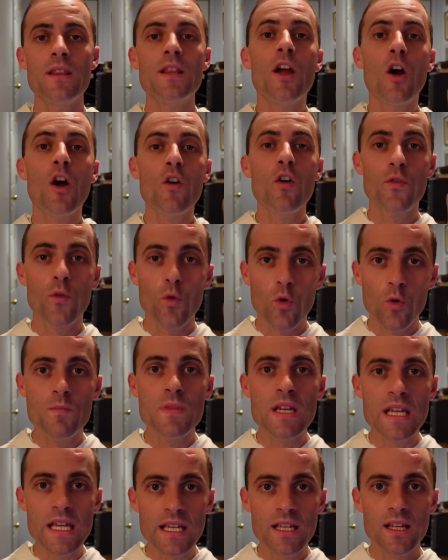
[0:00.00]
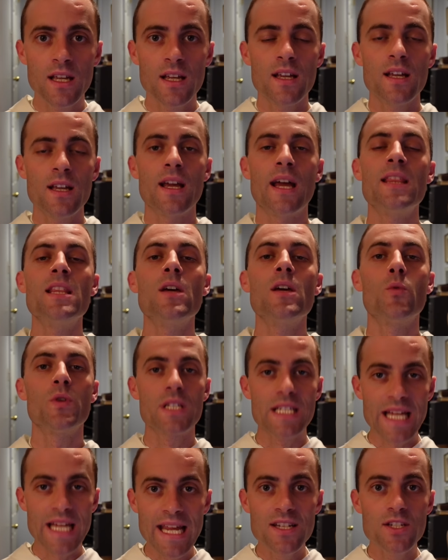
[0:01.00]
They are for me, and they will
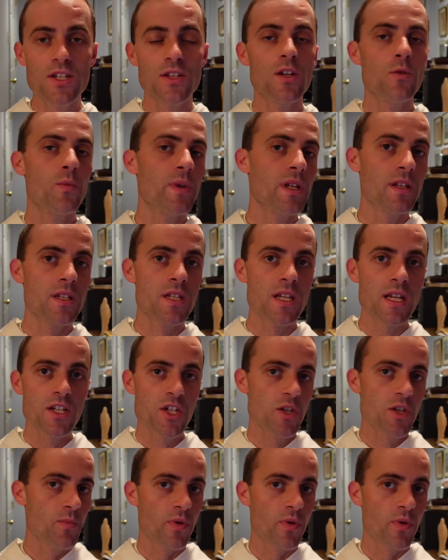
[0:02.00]
attain to their realization,